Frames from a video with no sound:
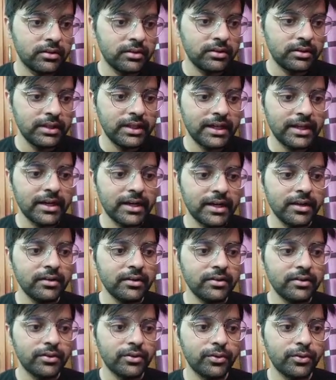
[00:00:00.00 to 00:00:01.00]
There are
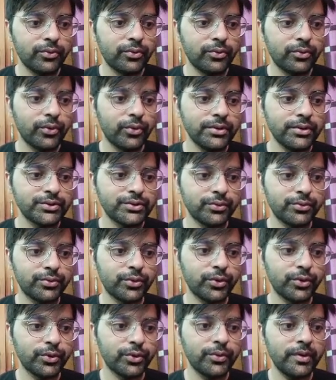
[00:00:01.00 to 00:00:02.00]
4, so
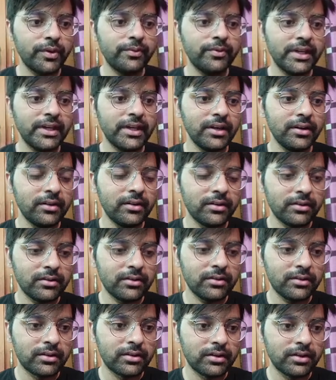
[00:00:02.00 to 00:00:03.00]
4 will be here,
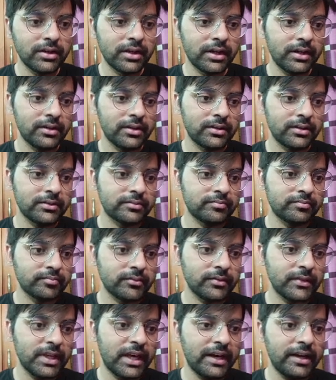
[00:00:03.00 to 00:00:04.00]

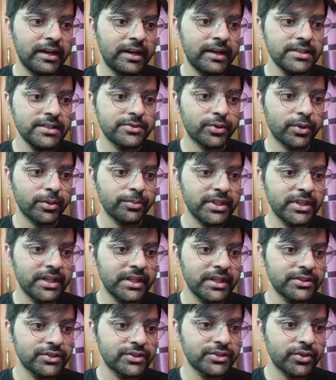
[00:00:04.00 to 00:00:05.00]
and rest from the
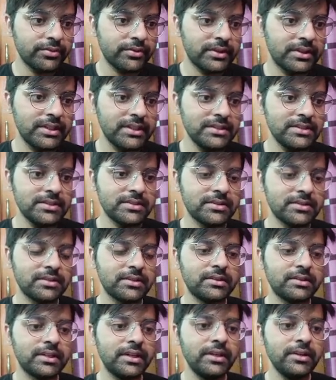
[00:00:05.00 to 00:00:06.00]
rest of these
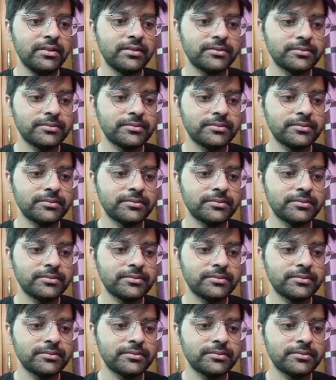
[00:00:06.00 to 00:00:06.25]
3.